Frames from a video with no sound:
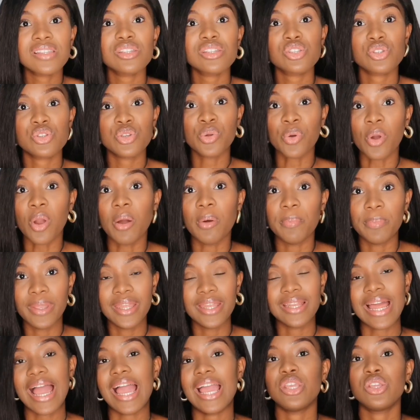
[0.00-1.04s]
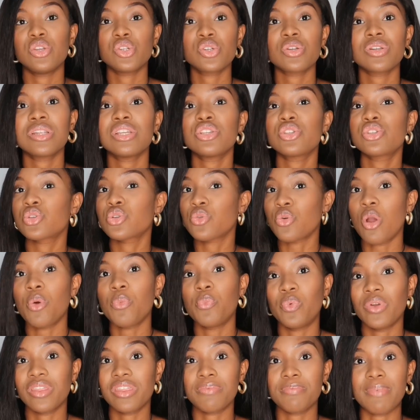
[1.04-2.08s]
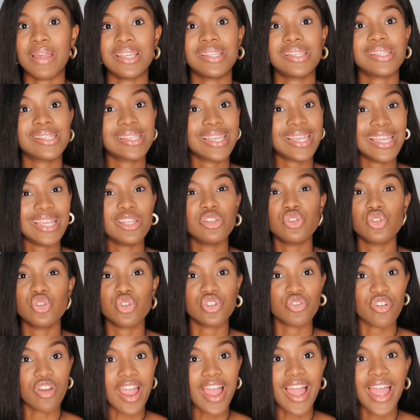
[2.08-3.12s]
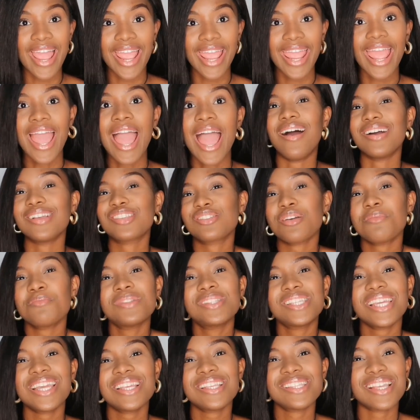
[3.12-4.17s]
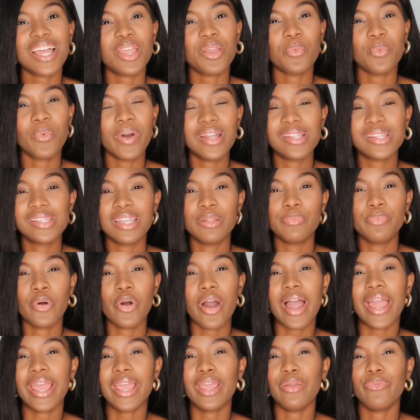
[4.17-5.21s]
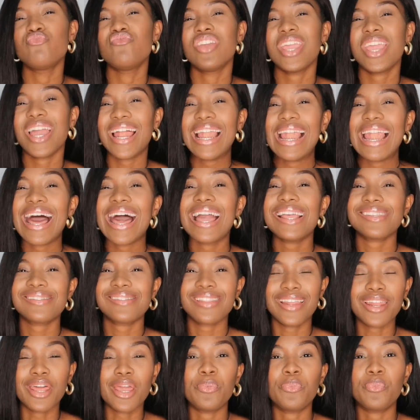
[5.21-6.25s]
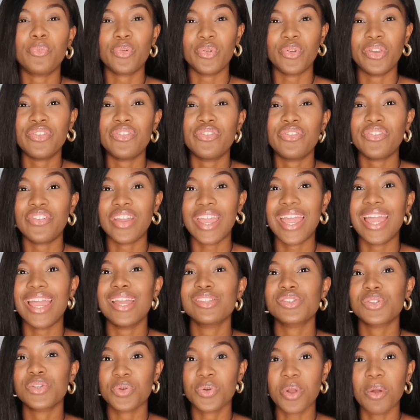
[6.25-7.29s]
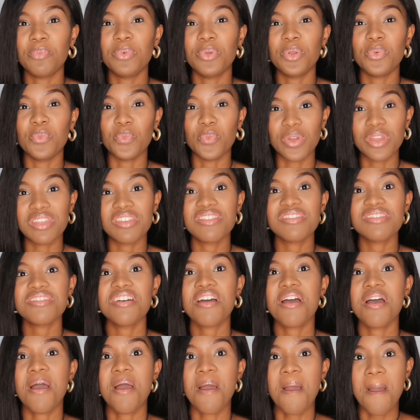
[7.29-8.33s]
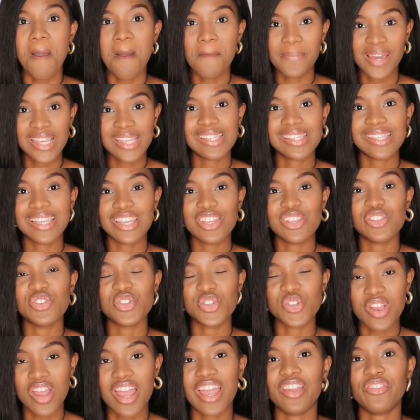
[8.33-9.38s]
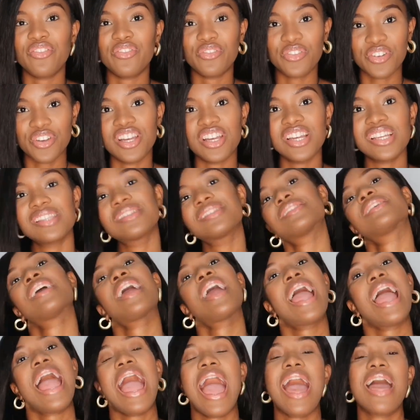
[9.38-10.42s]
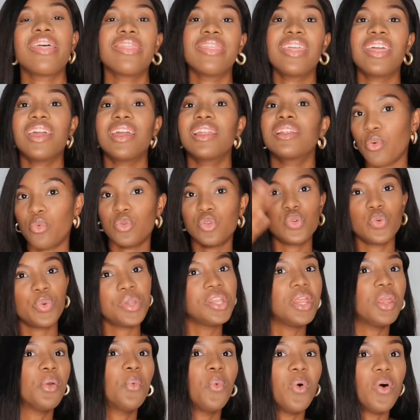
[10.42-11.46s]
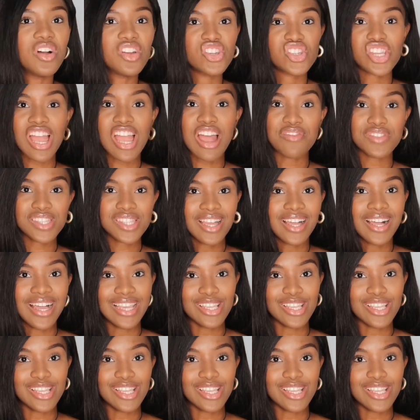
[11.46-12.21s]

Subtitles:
scrubbing, I usually scrub with my skin dry. Some days I wet it, but I realize that I prefer scrubbing with my skin dry first and then doing a wash after I